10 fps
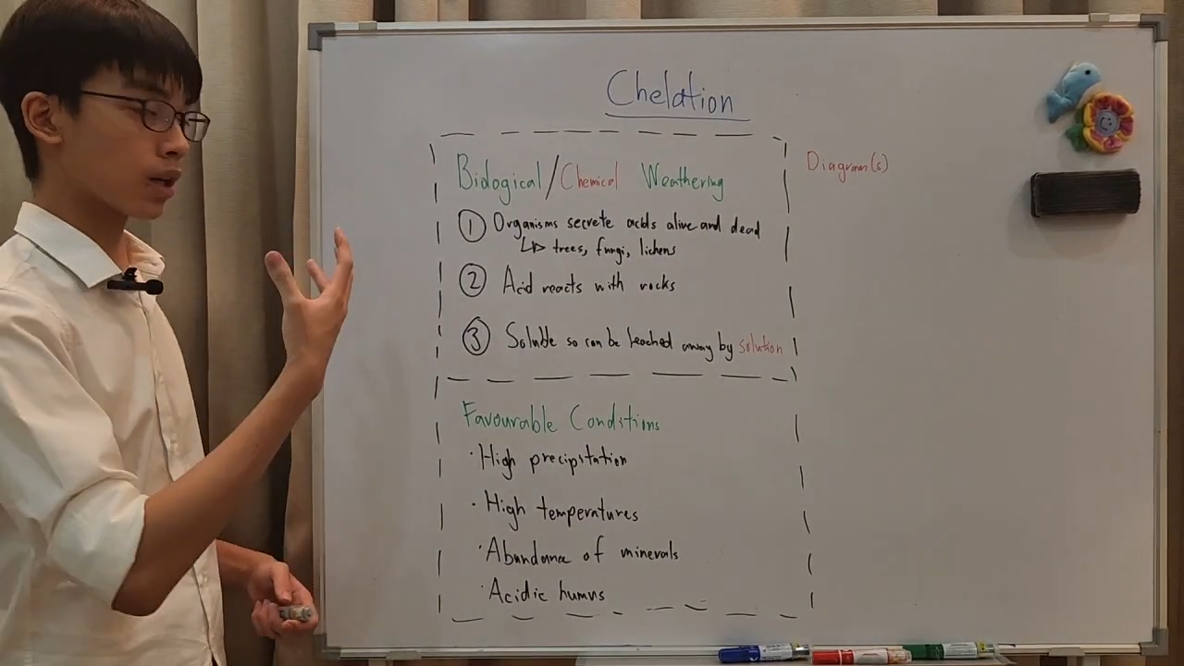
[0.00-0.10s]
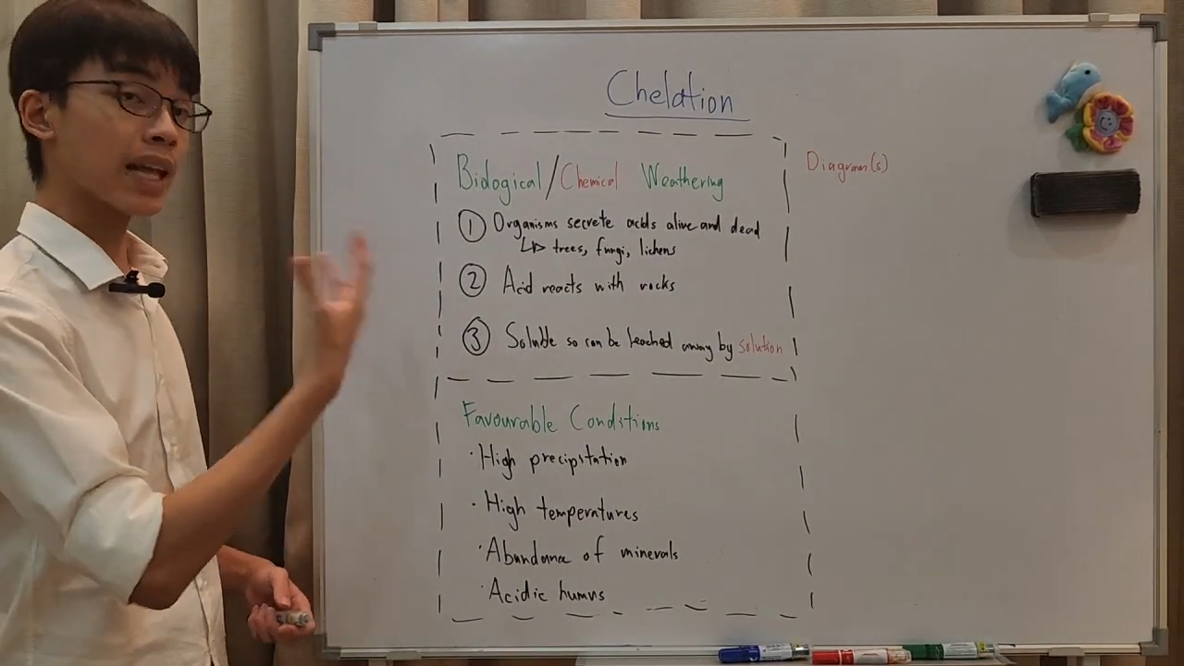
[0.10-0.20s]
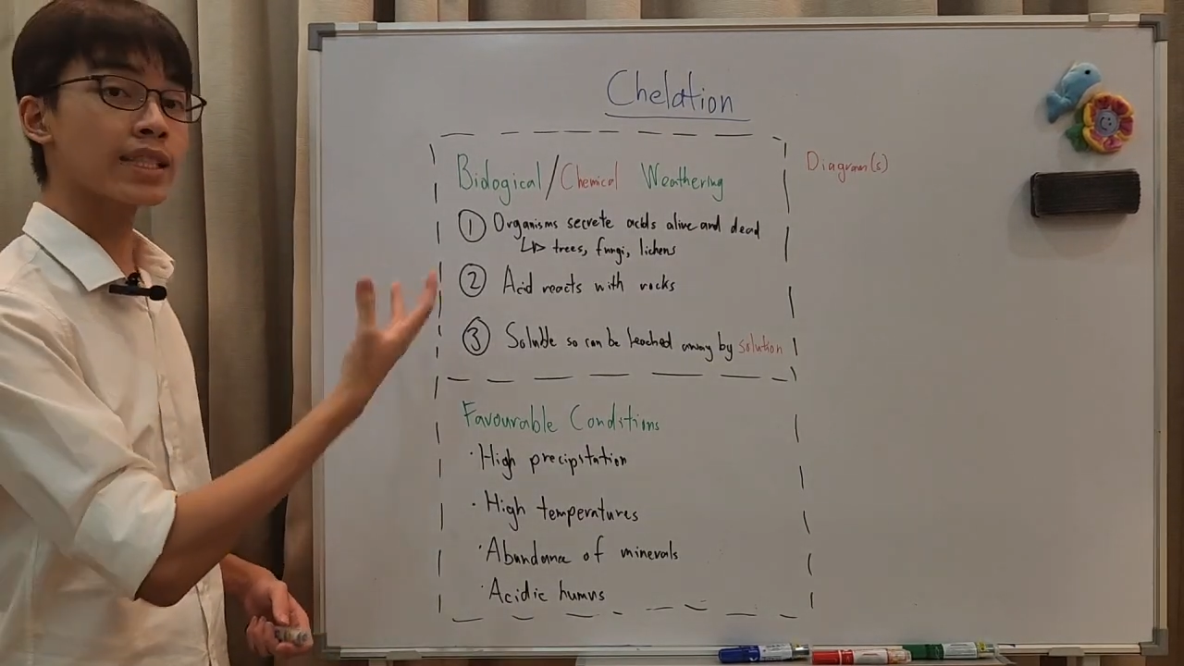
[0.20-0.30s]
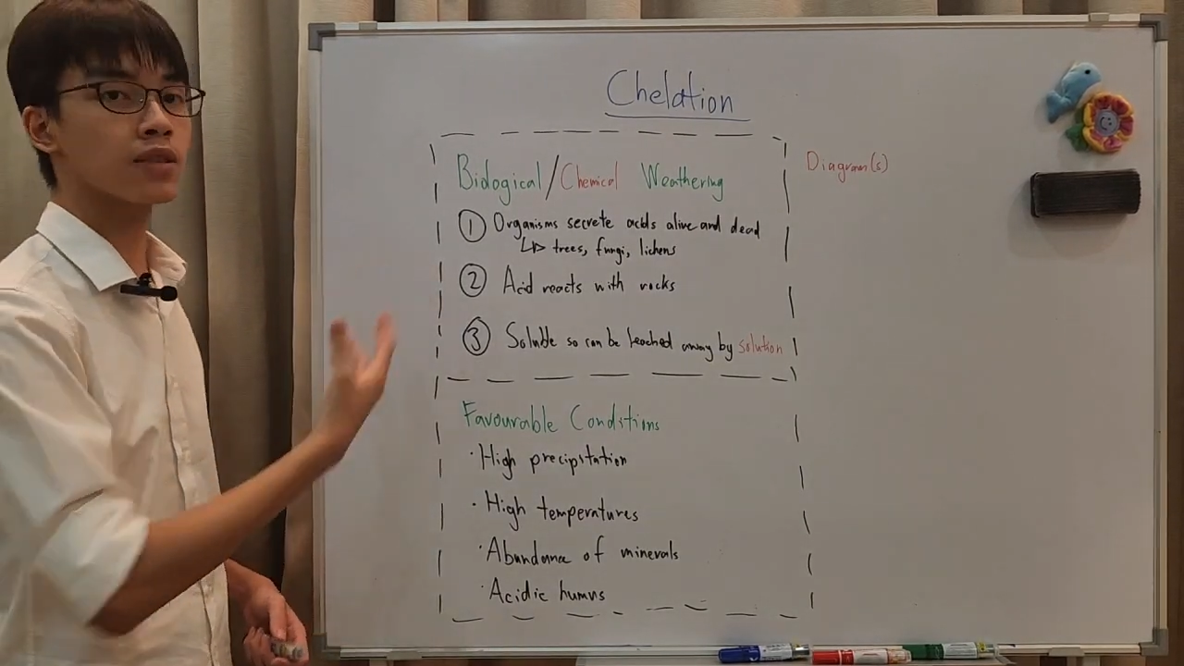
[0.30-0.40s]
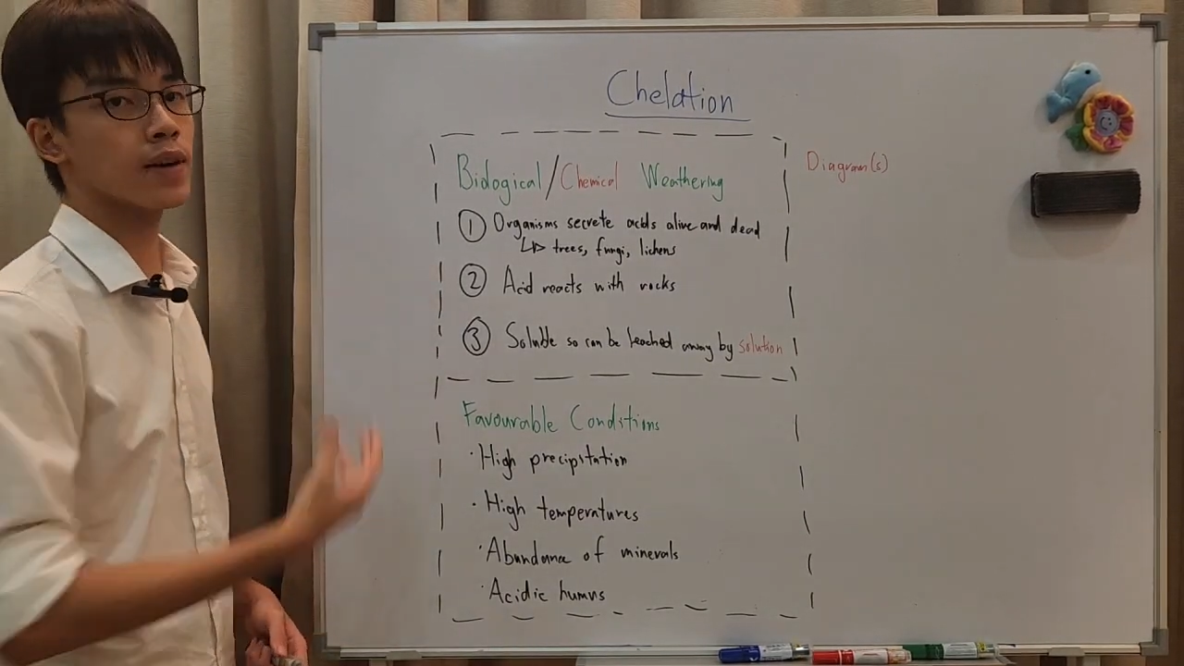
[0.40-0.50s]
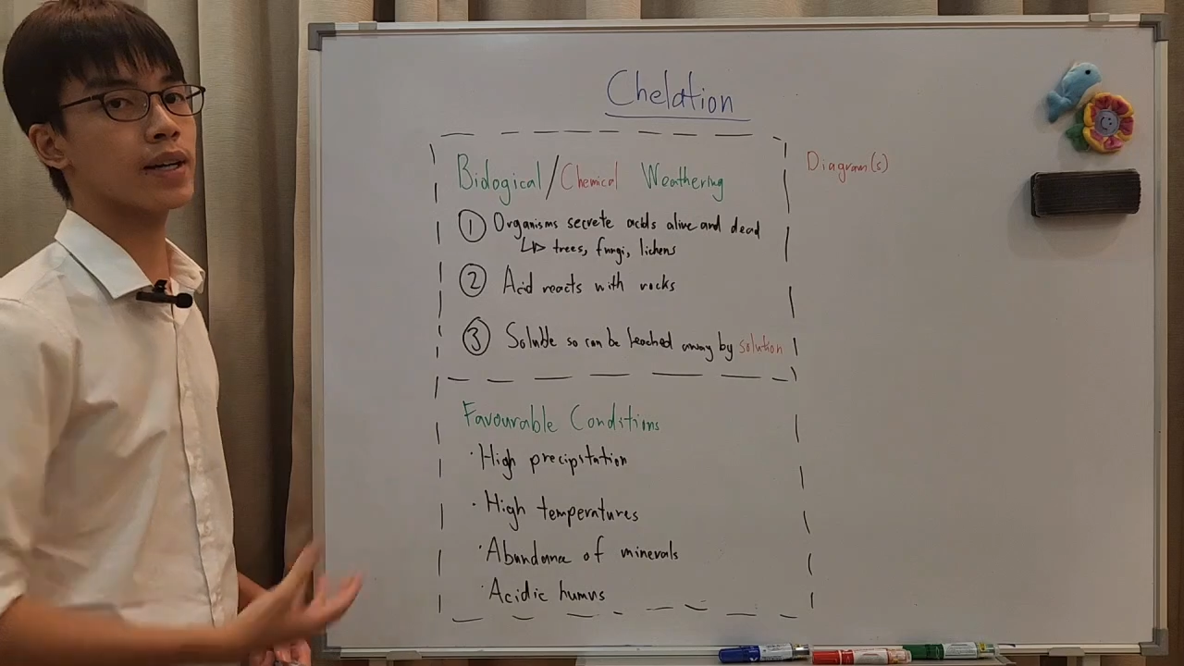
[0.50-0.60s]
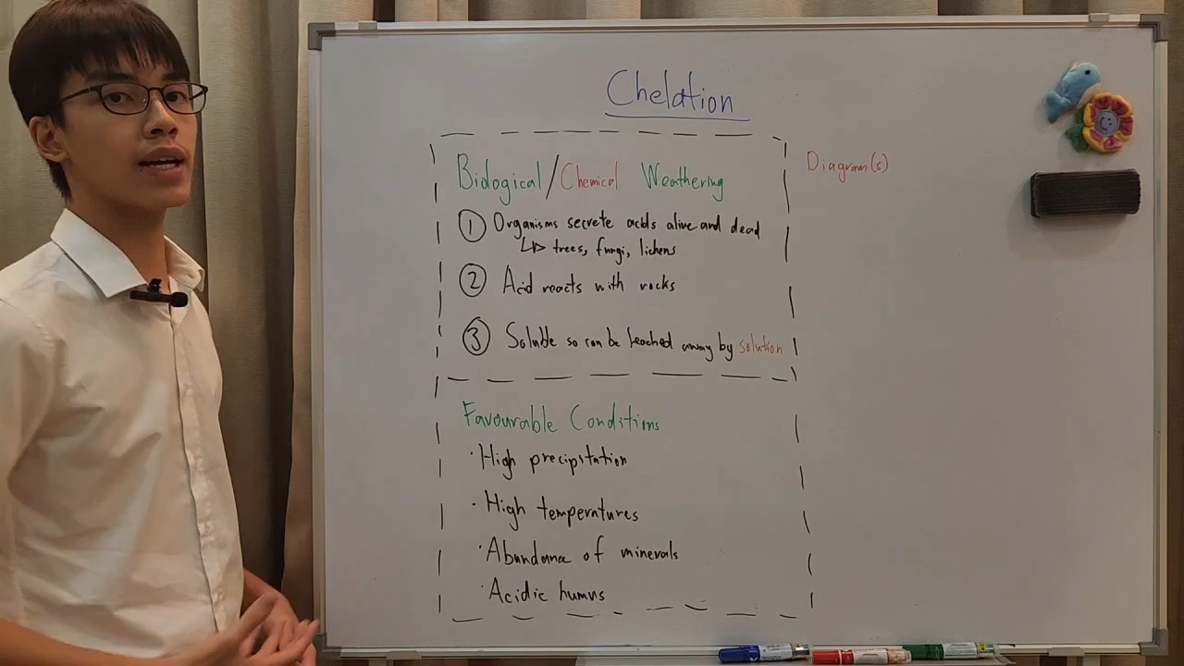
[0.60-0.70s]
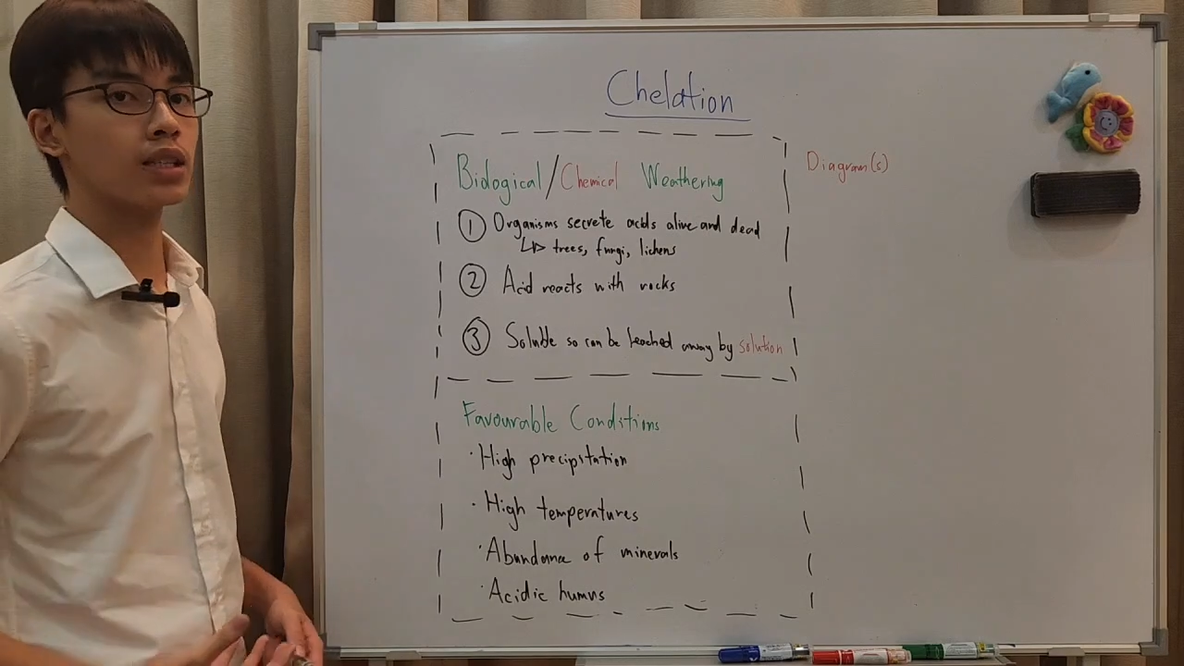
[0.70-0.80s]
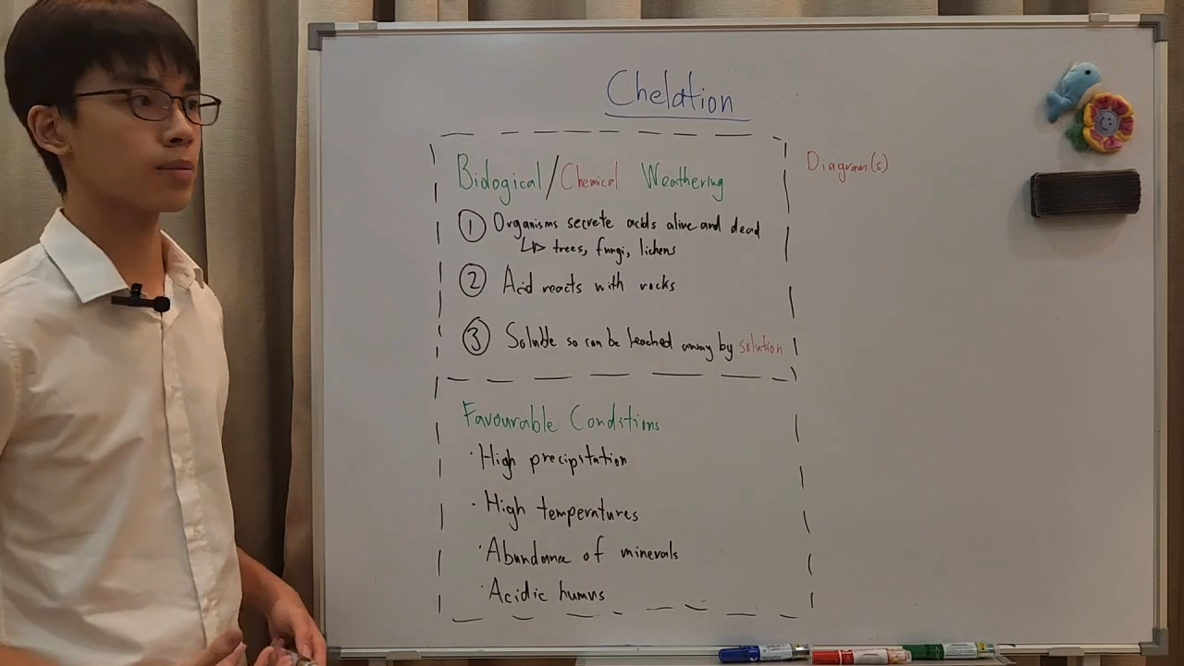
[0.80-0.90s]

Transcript: classified as